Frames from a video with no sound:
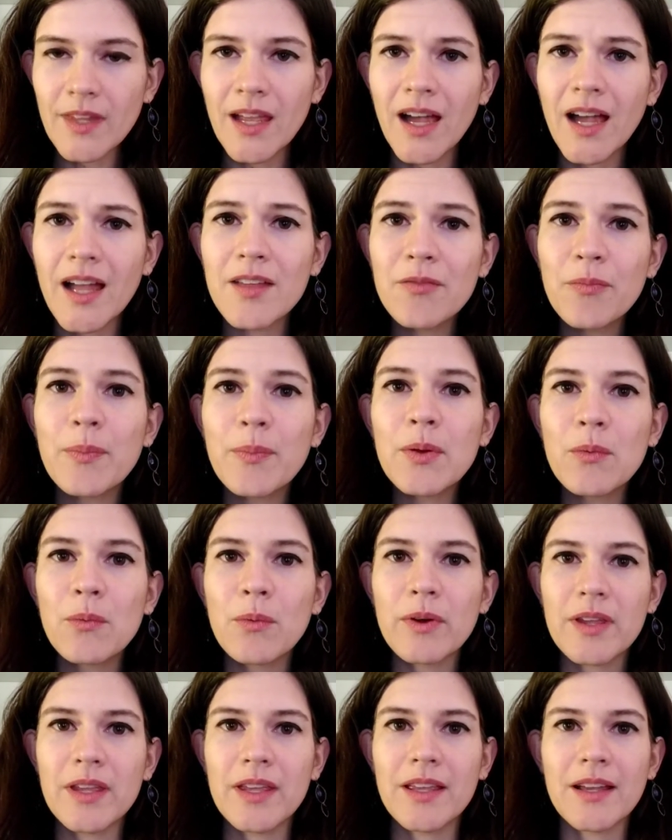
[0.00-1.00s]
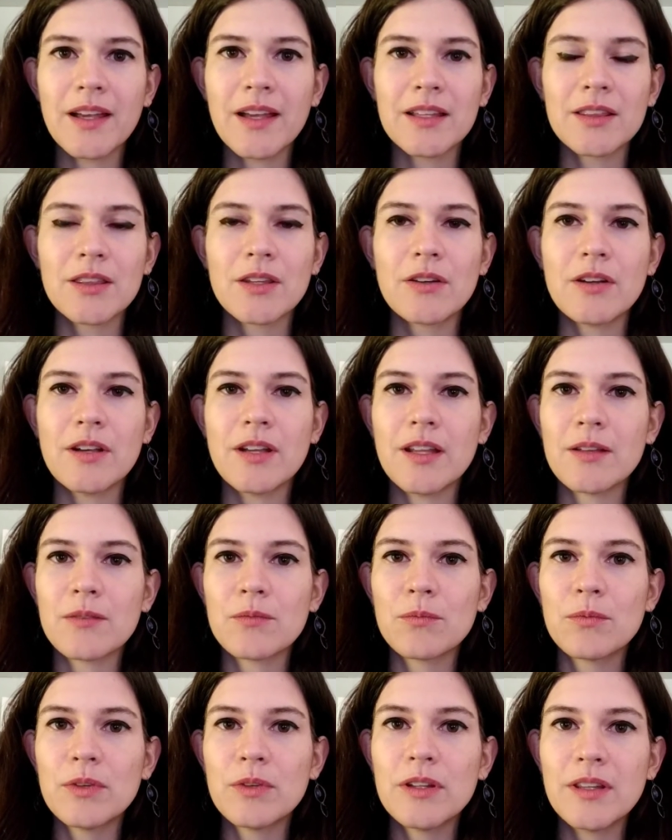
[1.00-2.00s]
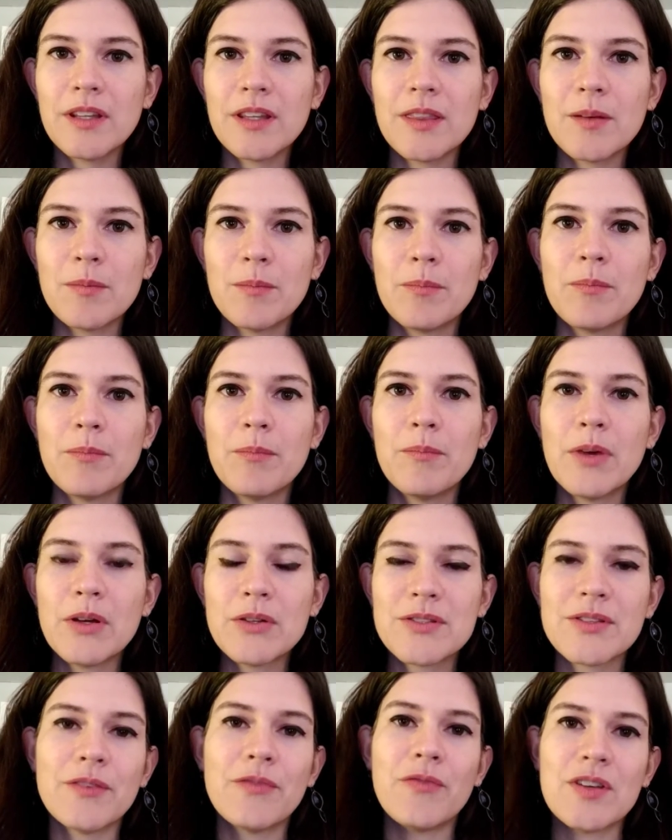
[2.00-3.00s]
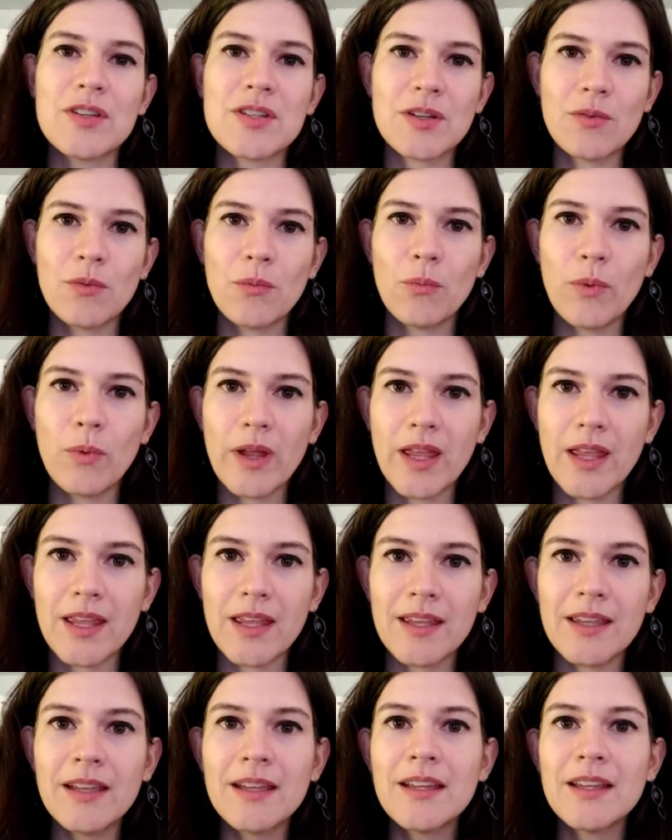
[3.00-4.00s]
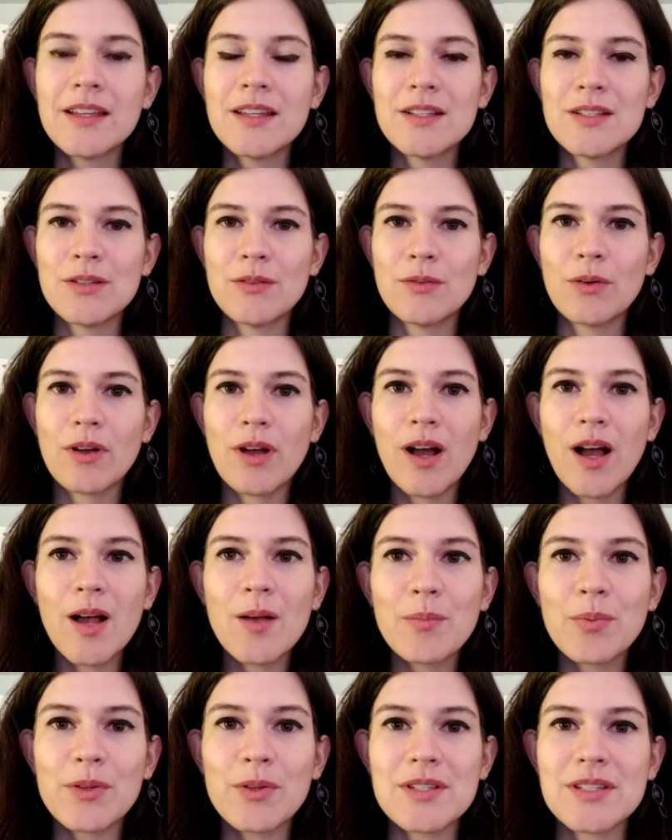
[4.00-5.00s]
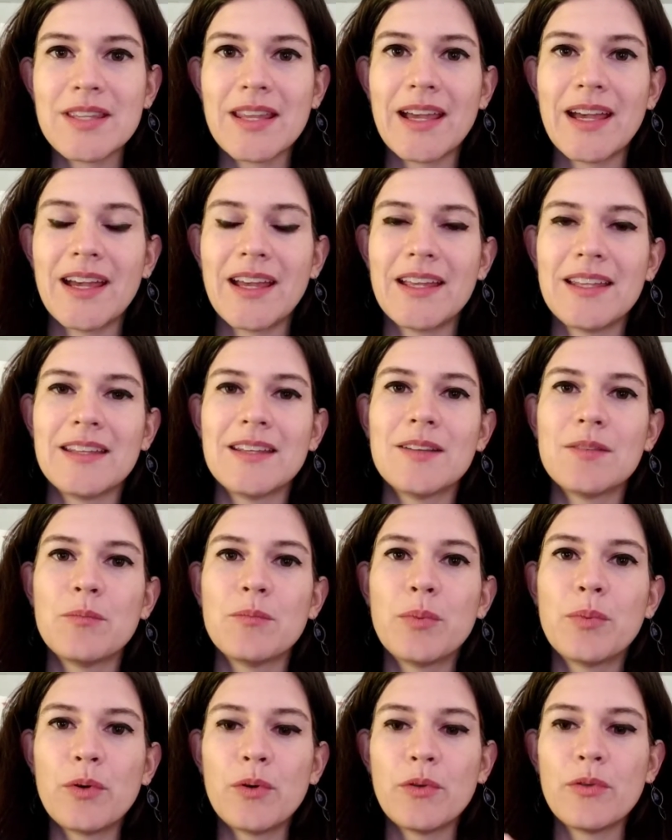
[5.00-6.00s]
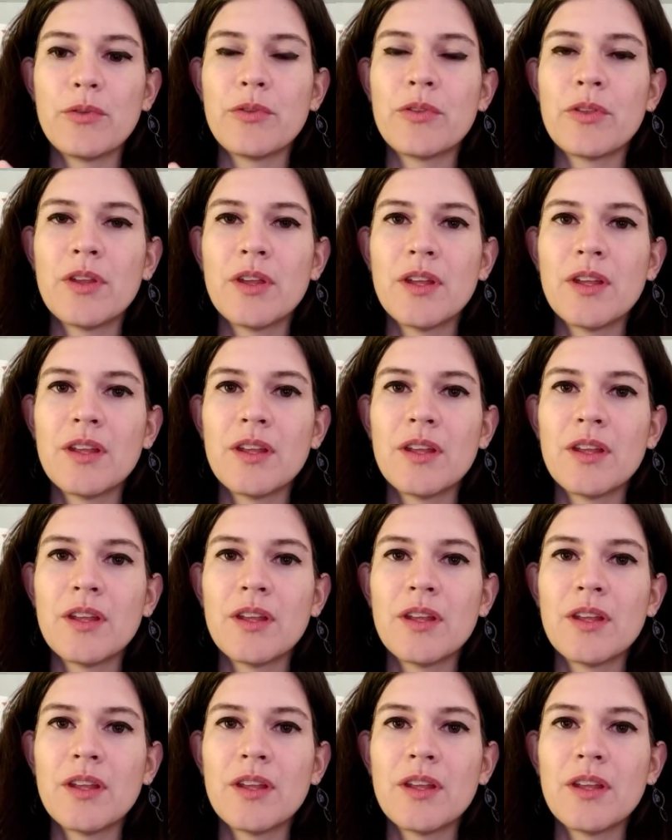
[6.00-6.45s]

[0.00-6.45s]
I've been working on learning really the most efficient way to accomplish that, both